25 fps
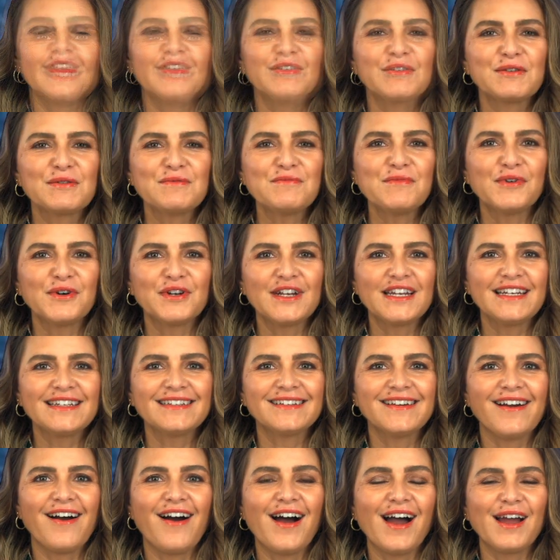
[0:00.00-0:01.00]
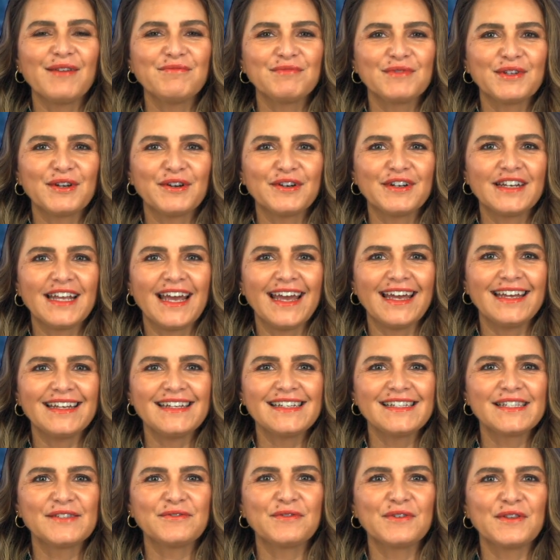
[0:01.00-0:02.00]
Good morning, I'm Lauren
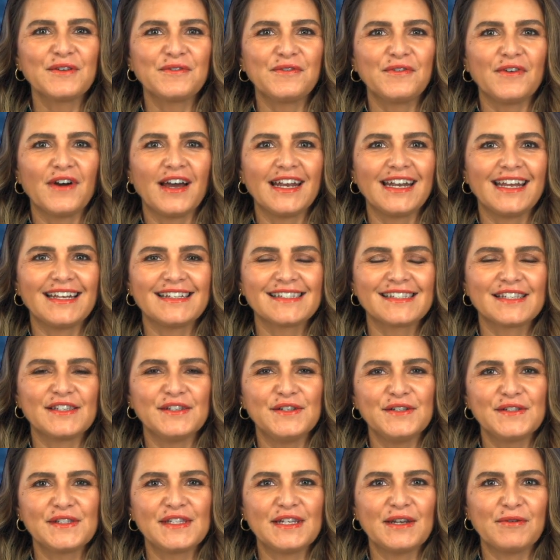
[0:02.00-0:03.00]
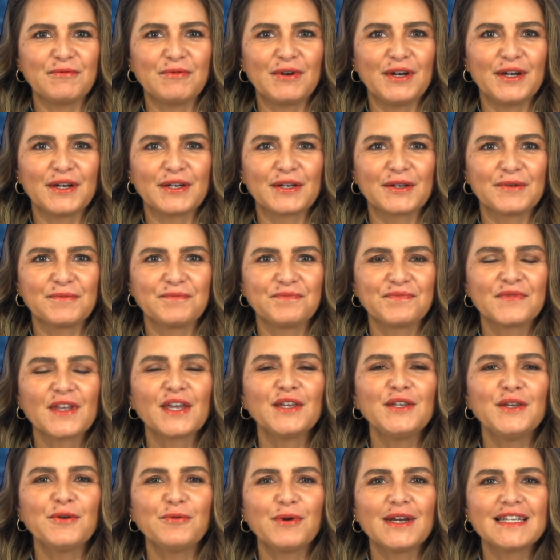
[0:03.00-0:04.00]
Hayes for the Finance News Network.
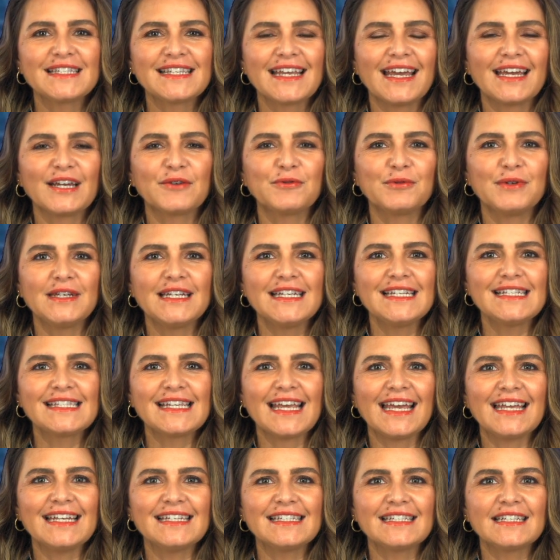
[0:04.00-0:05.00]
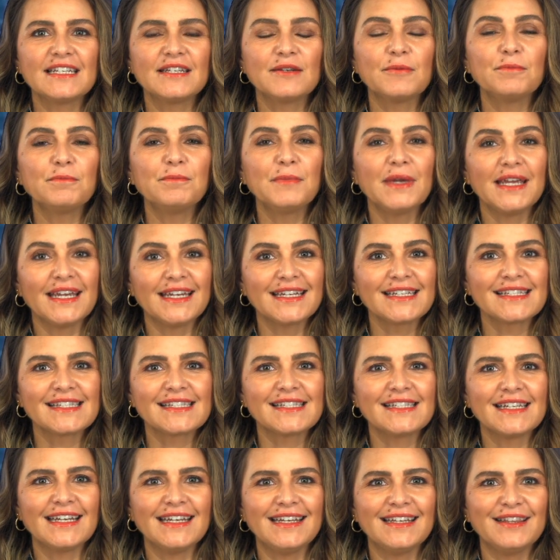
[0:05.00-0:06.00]
US equities ended
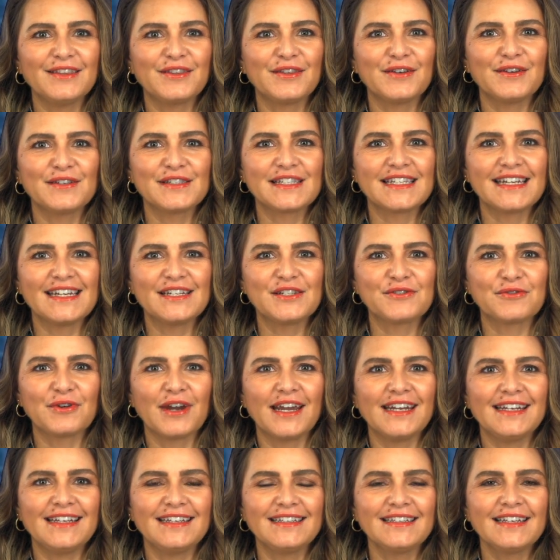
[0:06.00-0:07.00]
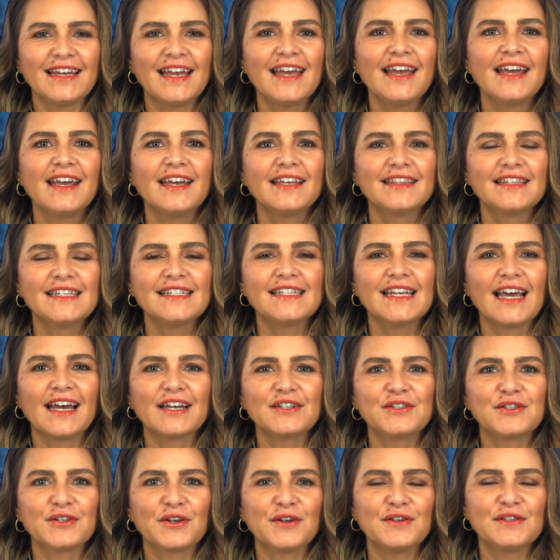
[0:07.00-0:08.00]
mixed in Thursday trading. The Dow
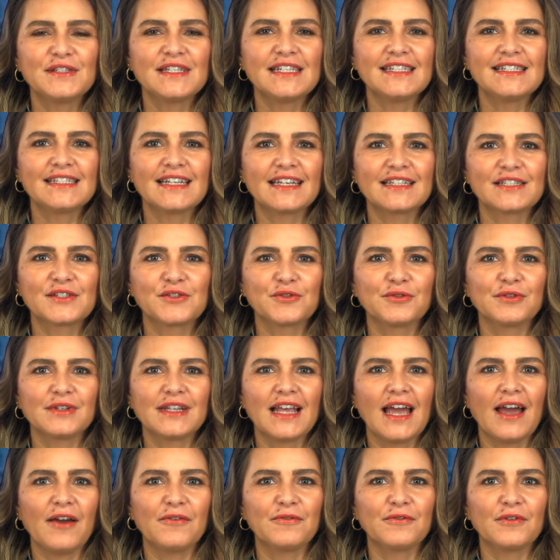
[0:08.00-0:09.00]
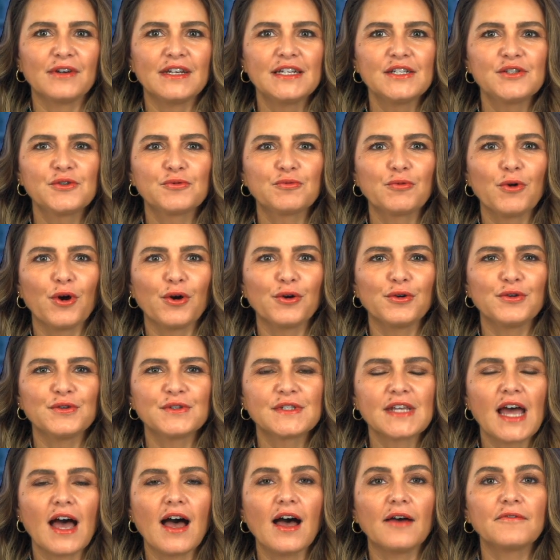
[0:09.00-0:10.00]
Jones Industrial Average
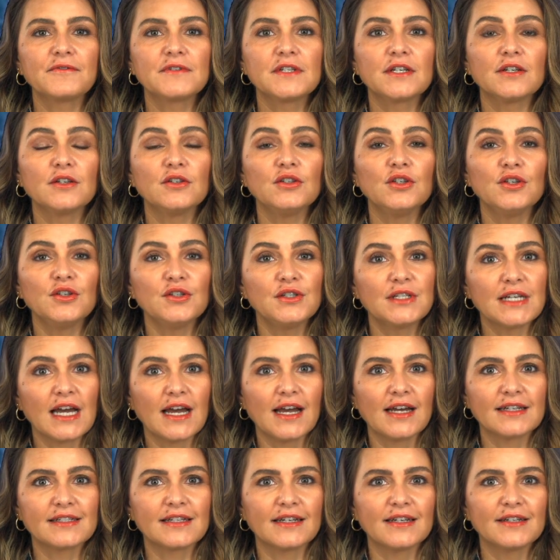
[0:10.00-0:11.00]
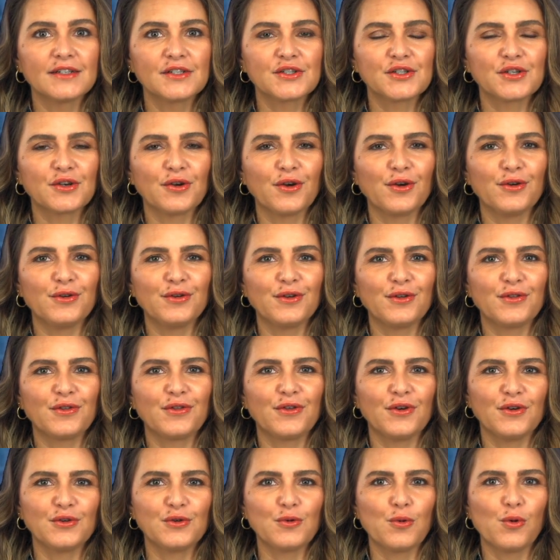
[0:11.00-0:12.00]
rose after new data showed
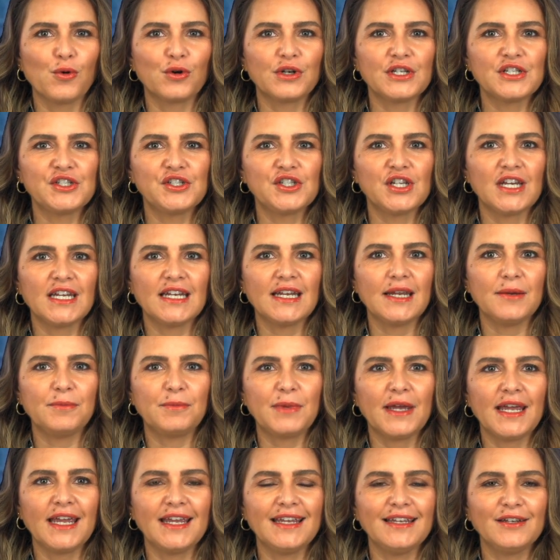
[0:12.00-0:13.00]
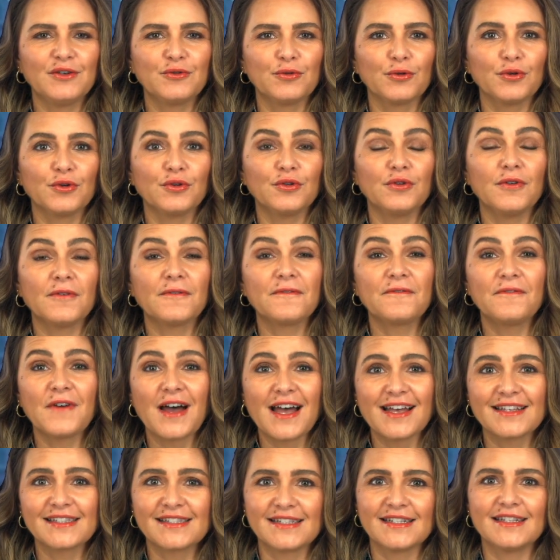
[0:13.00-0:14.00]
third quarter GDP grew
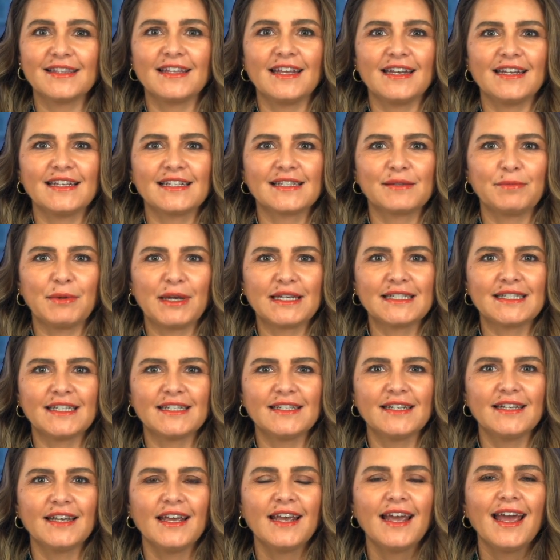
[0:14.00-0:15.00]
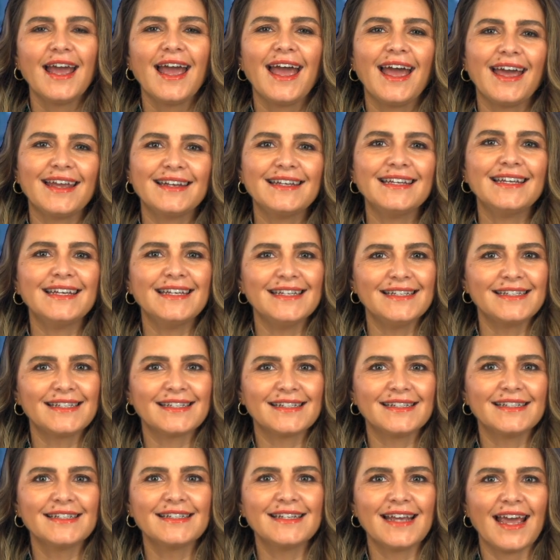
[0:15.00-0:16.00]
faster than expected and
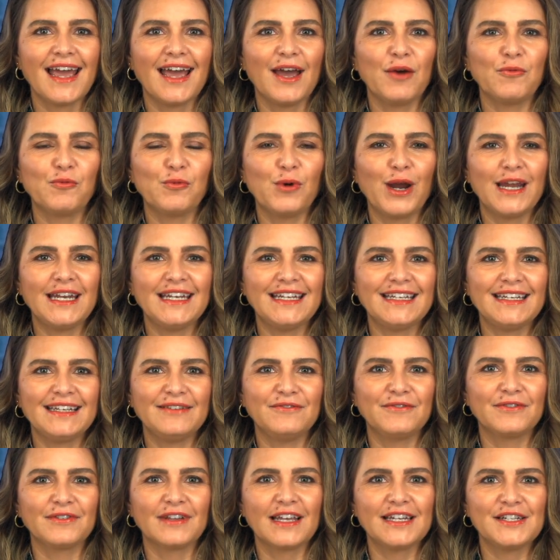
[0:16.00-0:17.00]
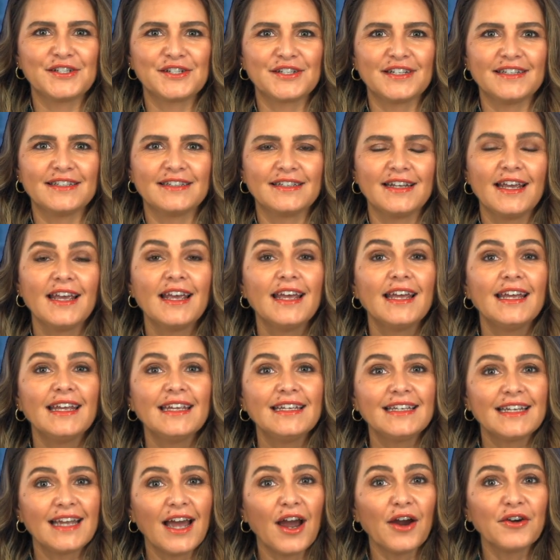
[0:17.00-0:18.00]
hinted at waning inflation,
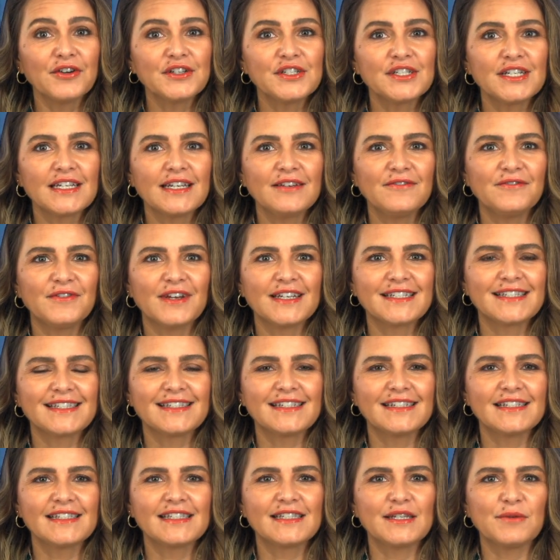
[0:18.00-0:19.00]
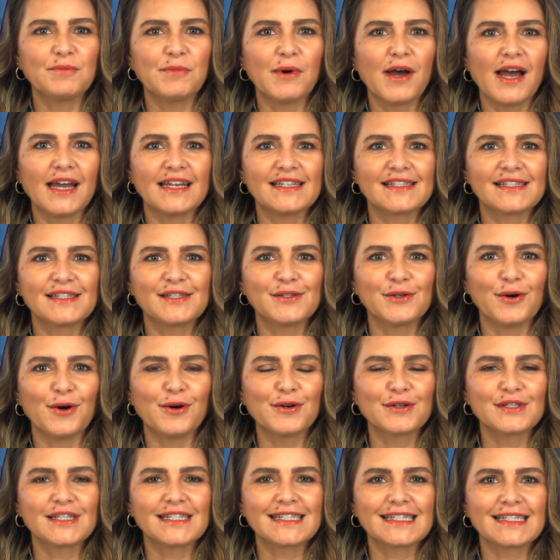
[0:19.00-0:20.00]
encouraging investors to buy
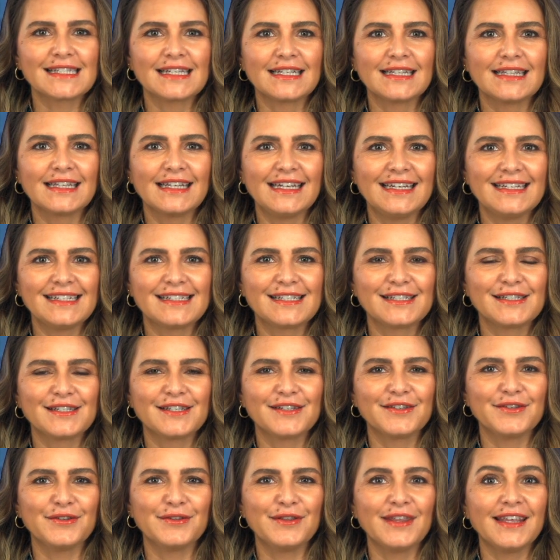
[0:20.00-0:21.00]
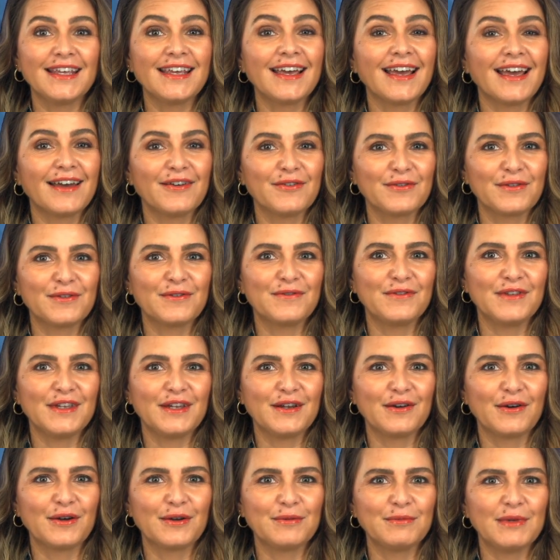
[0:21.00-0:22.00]
stocks linked to the health of the
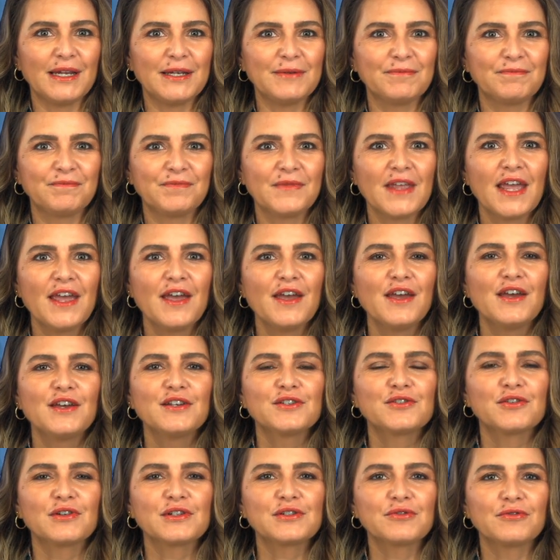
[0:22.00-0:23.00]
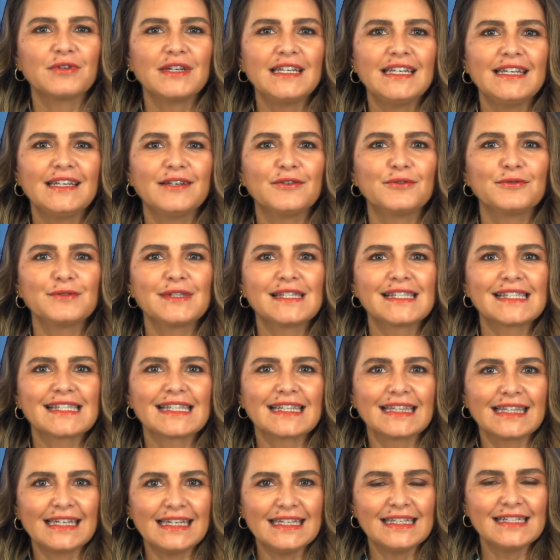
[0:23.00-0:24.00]
economy. Treasury yields
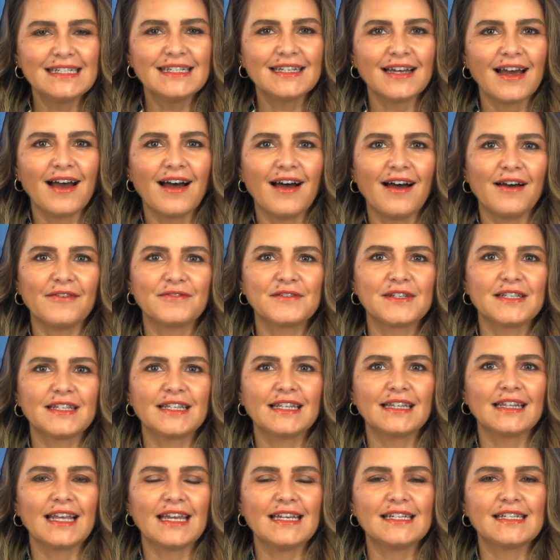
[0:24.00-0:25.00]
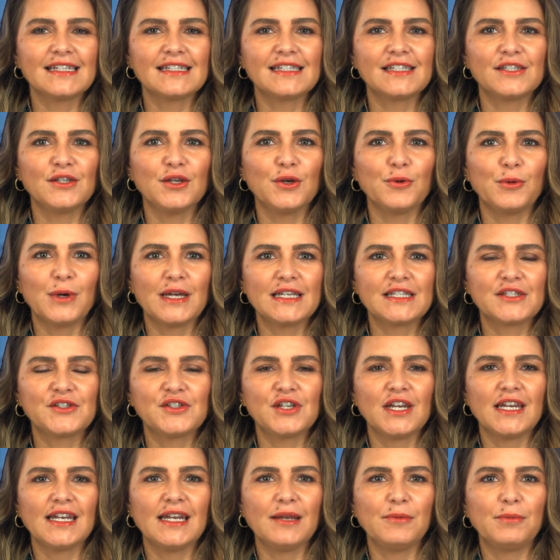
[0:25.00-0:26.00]
slid after the latest US
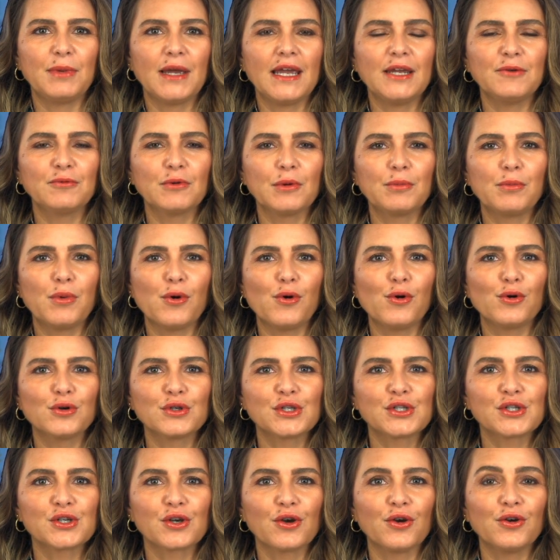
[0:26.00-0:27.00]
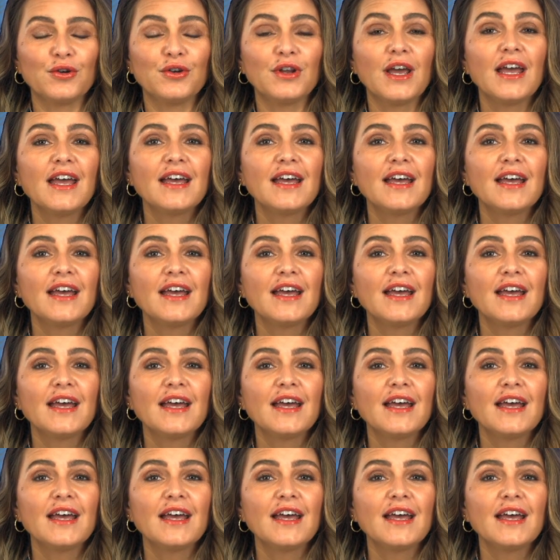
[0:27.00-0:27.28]
GDP report showed